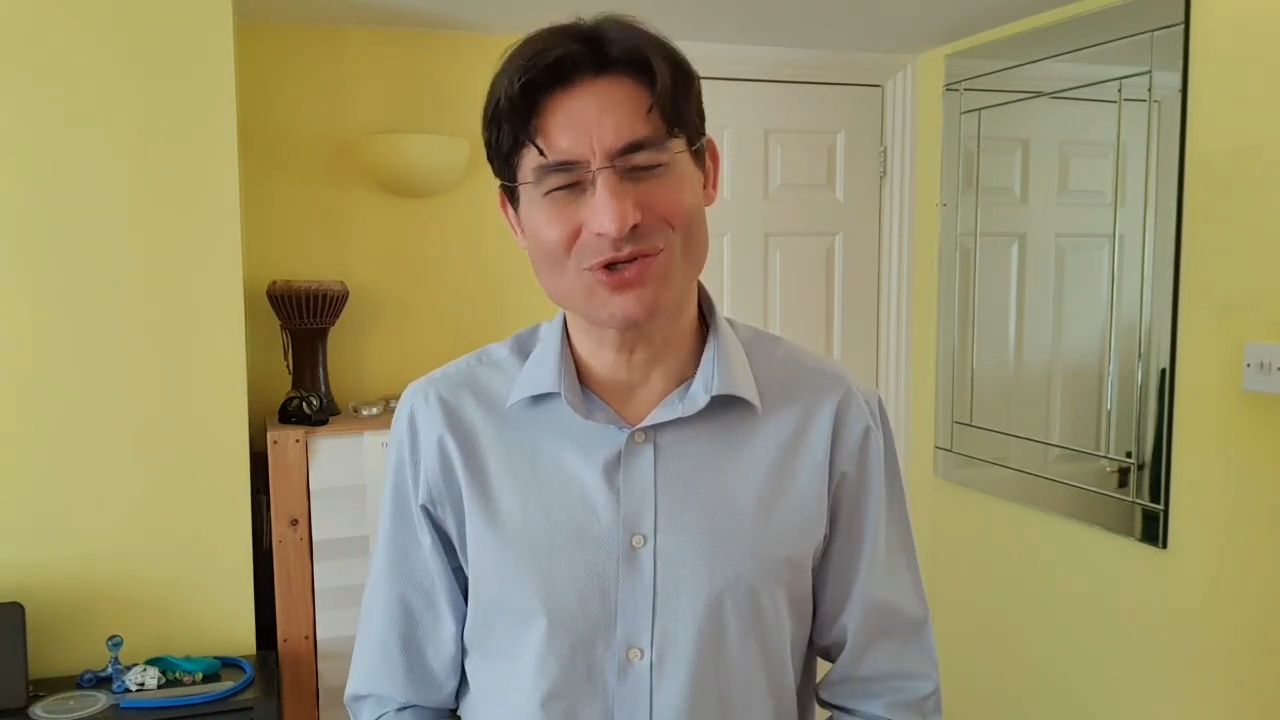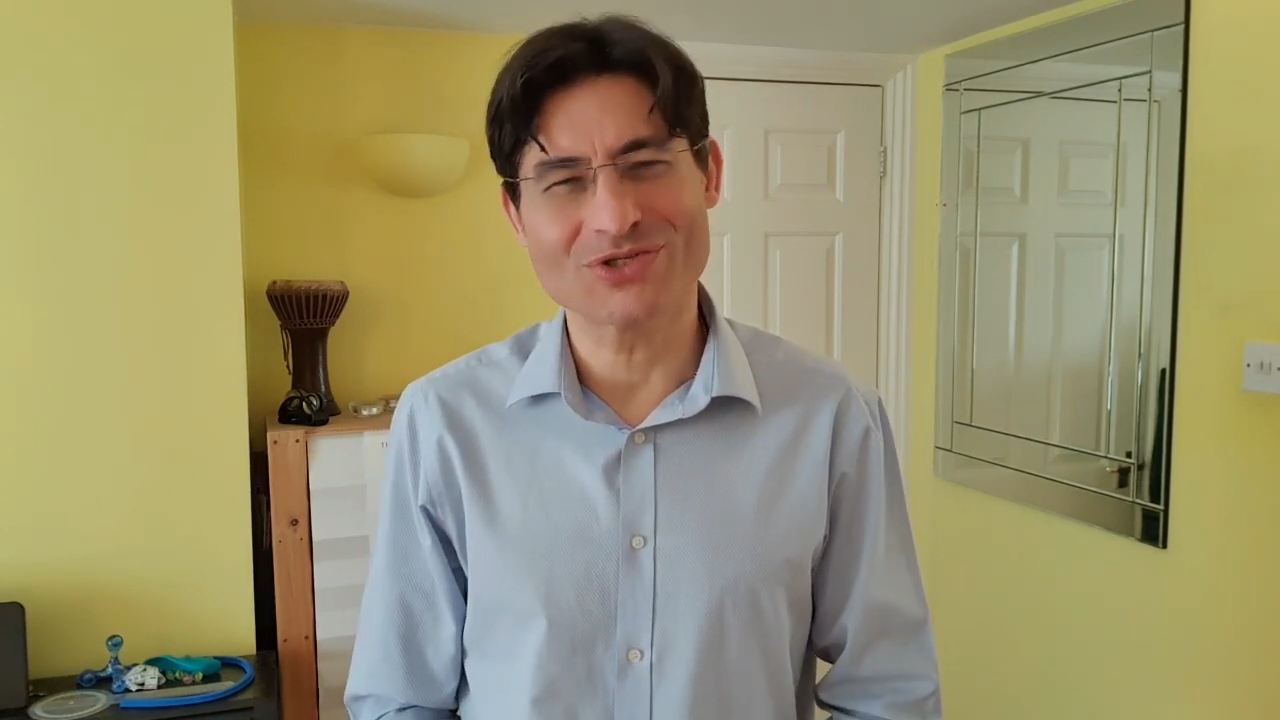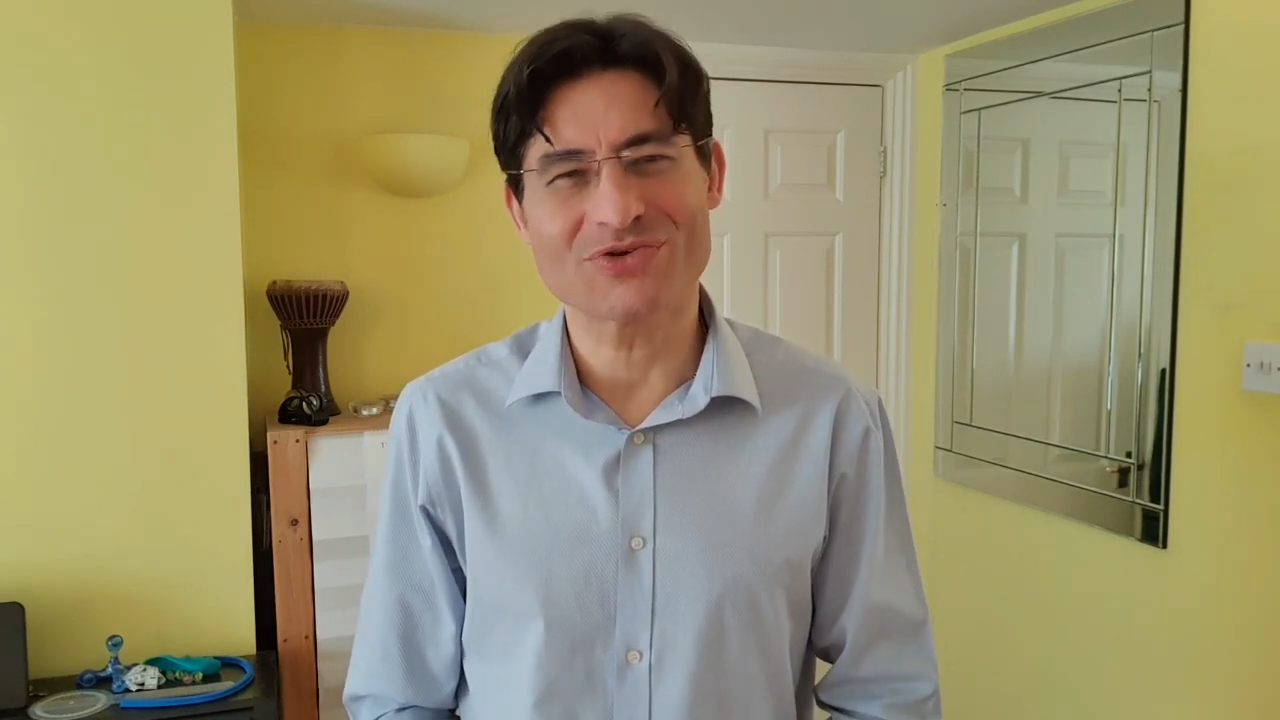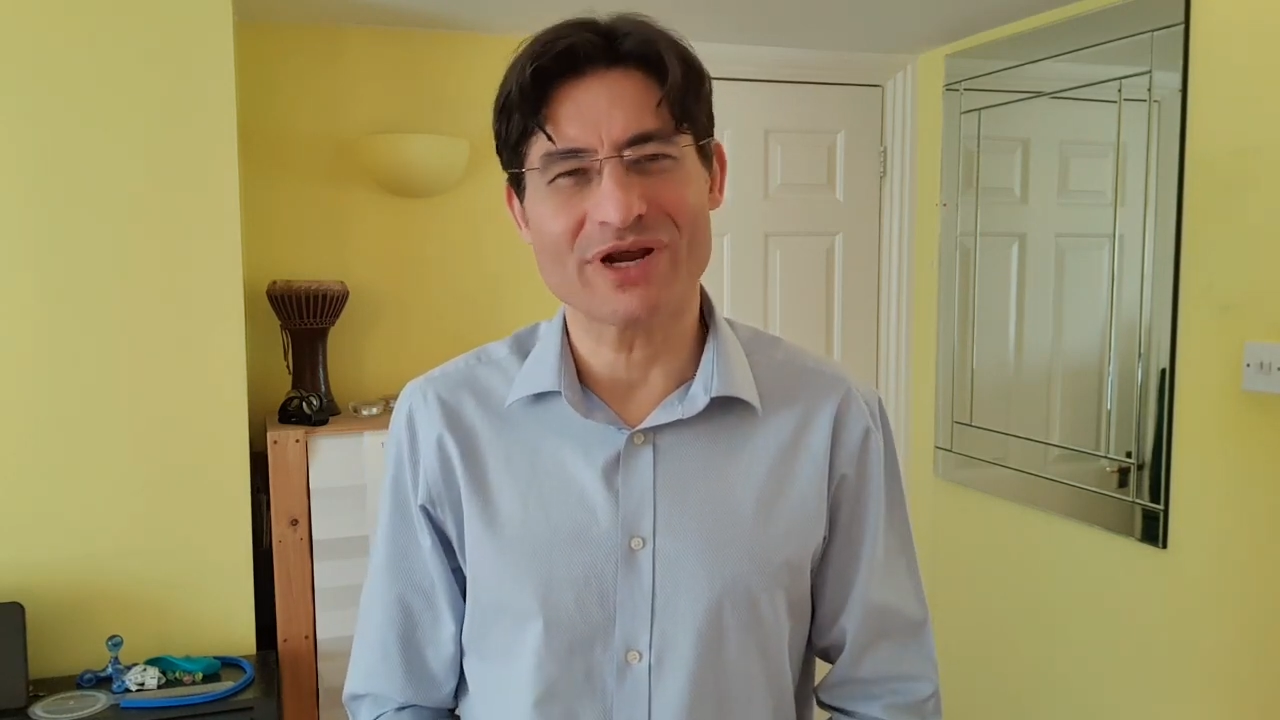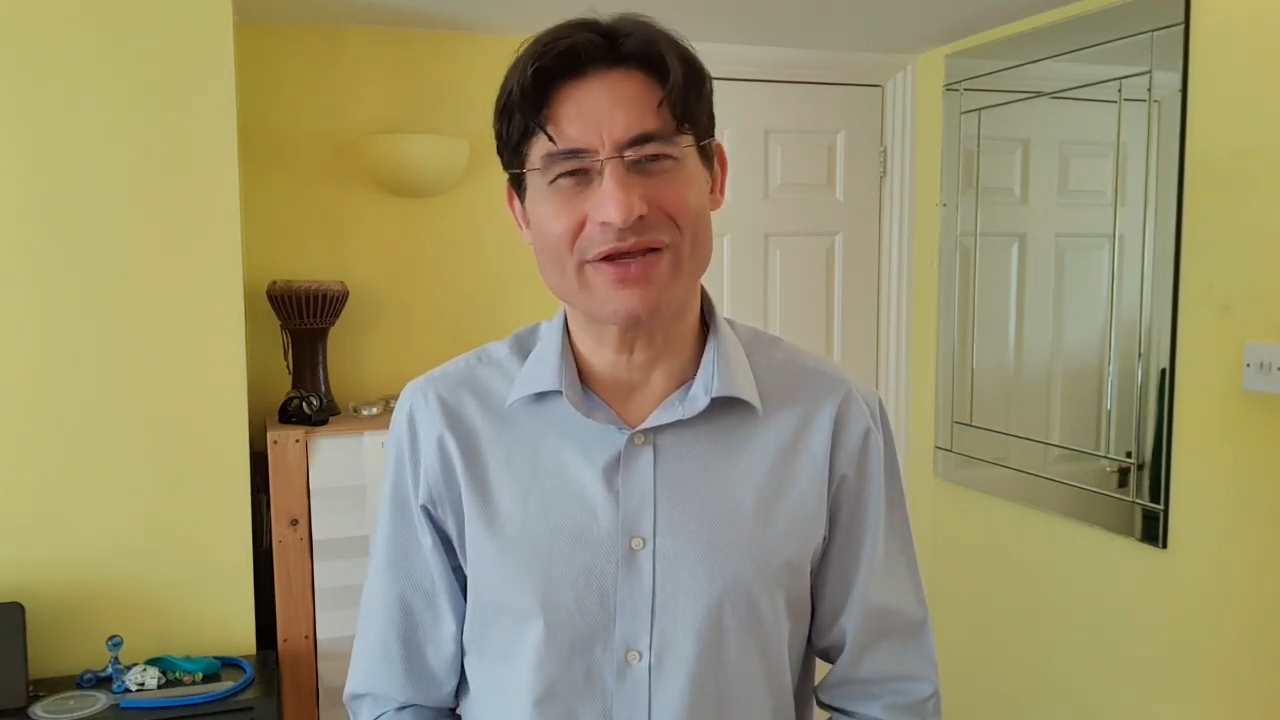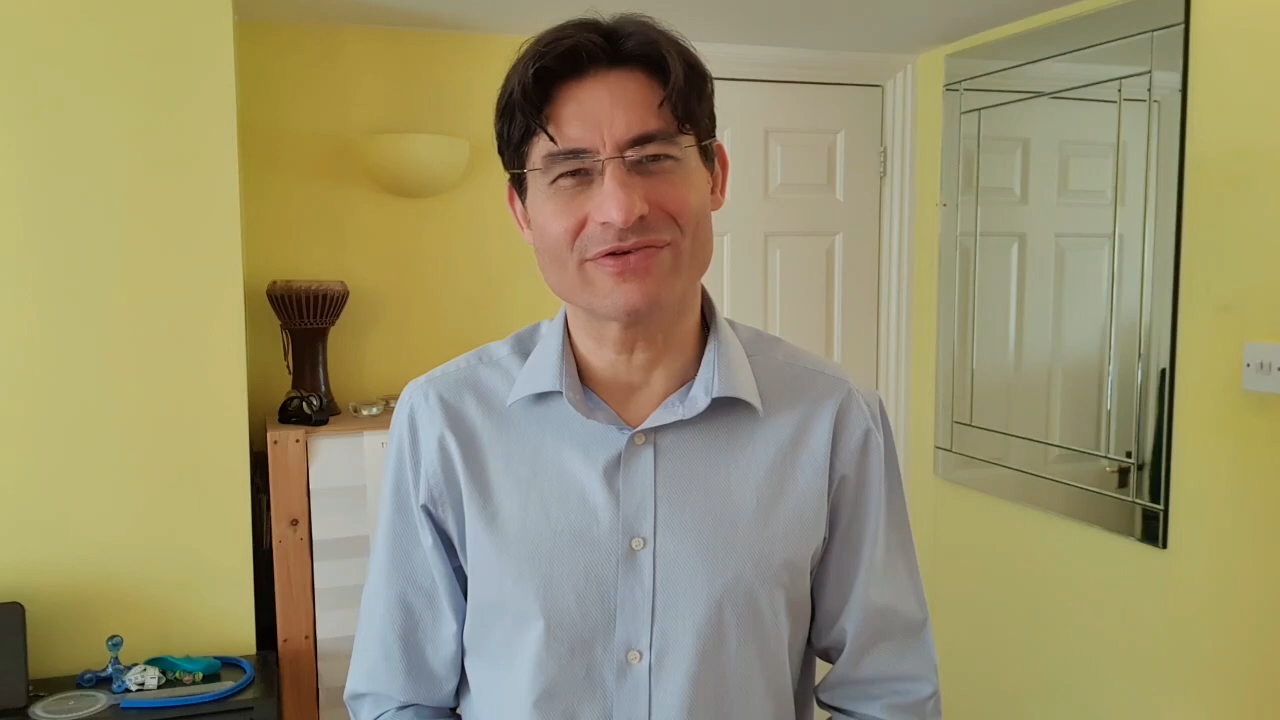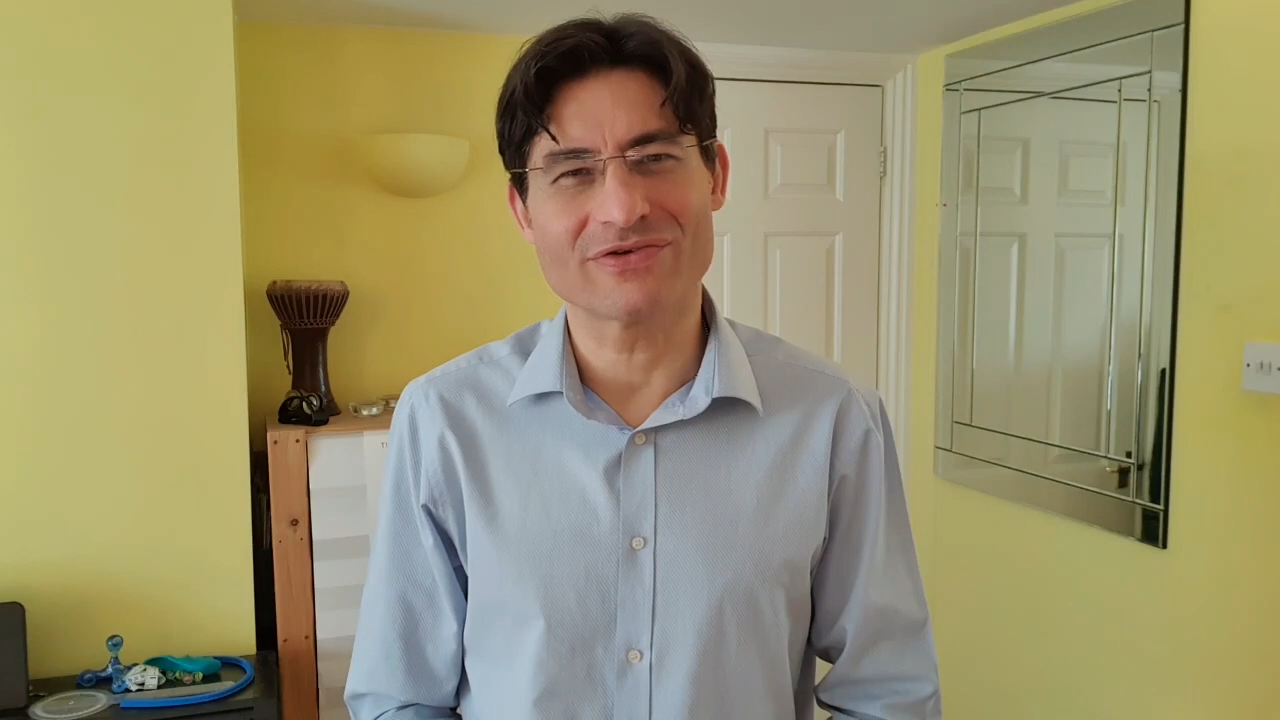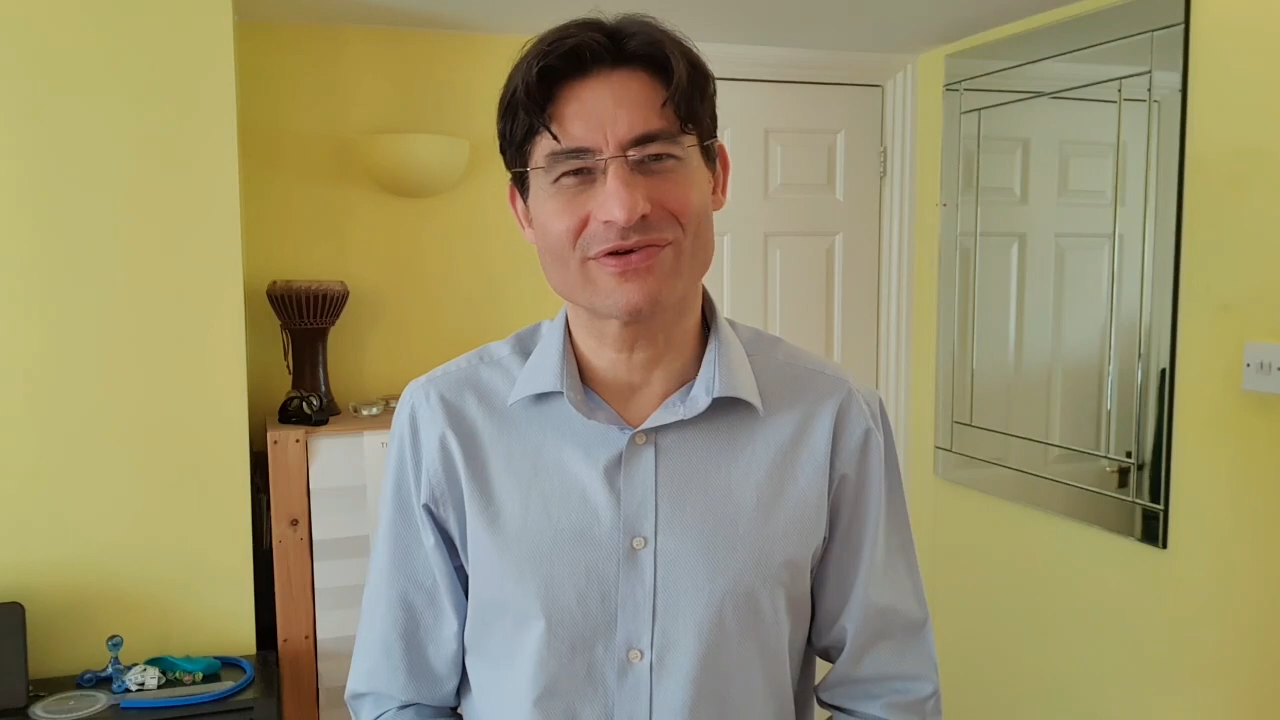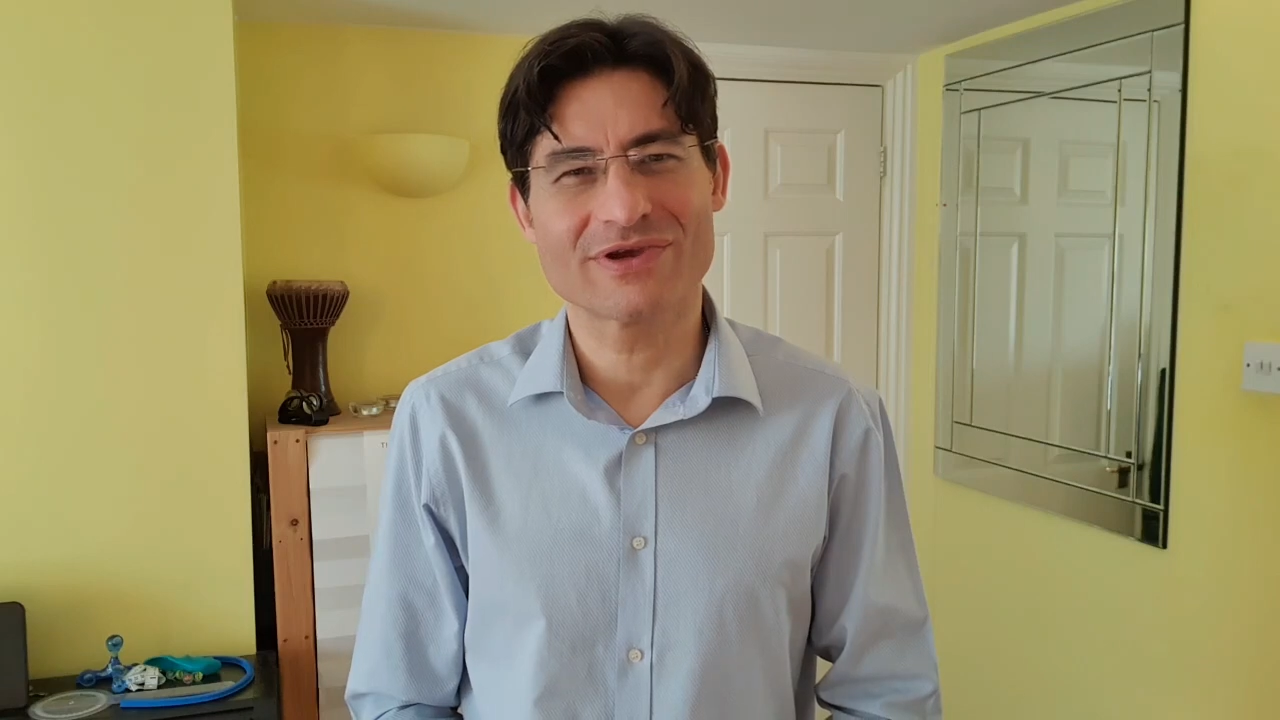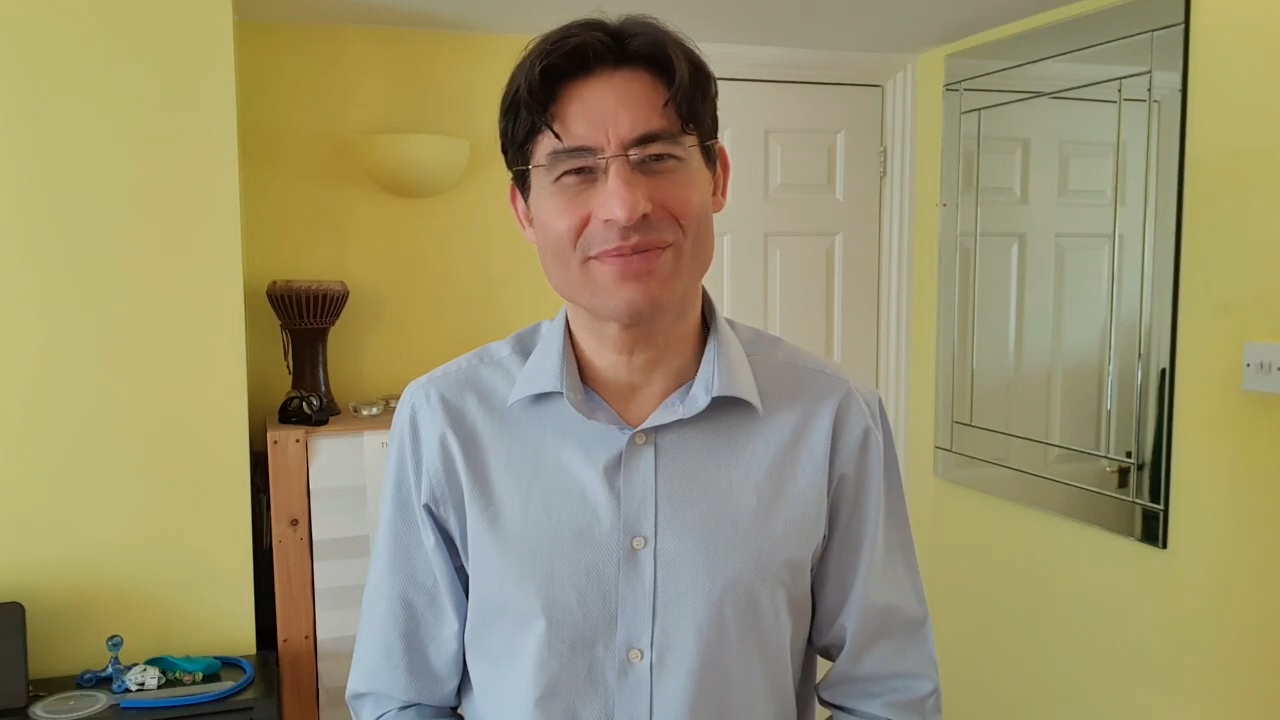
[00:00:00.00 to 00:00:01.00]

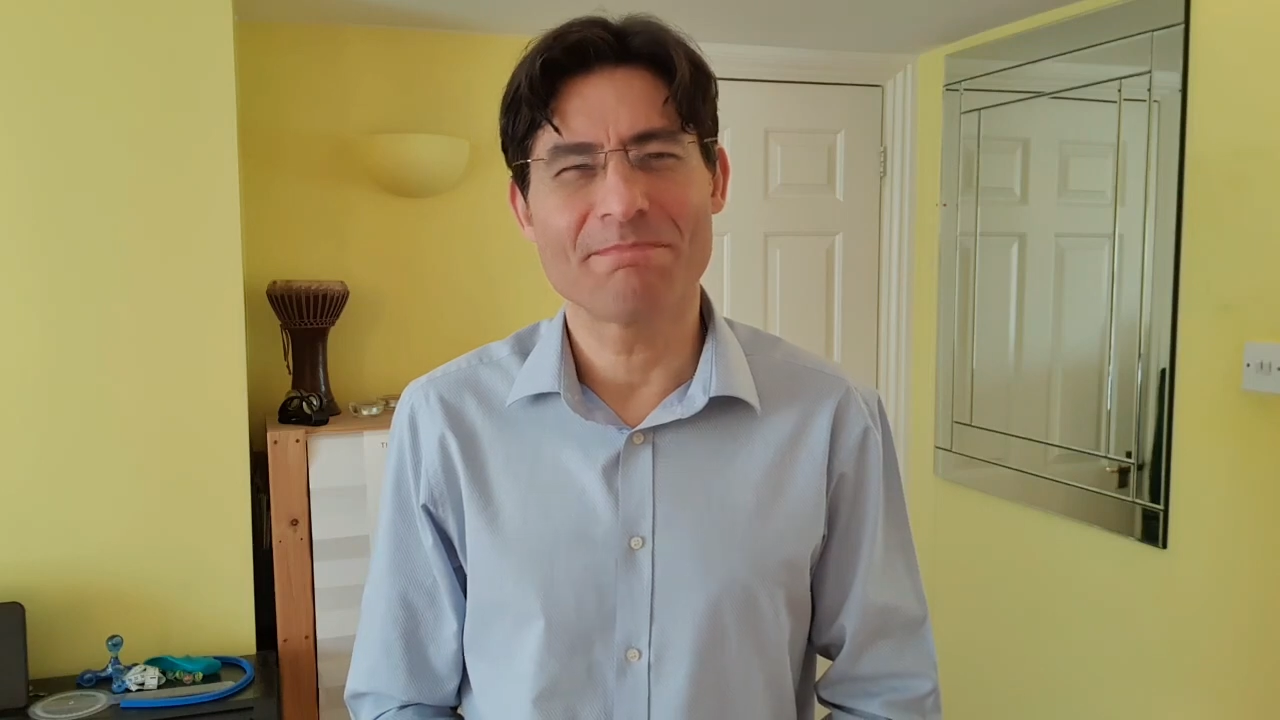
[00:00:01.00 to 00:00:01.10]
stretch,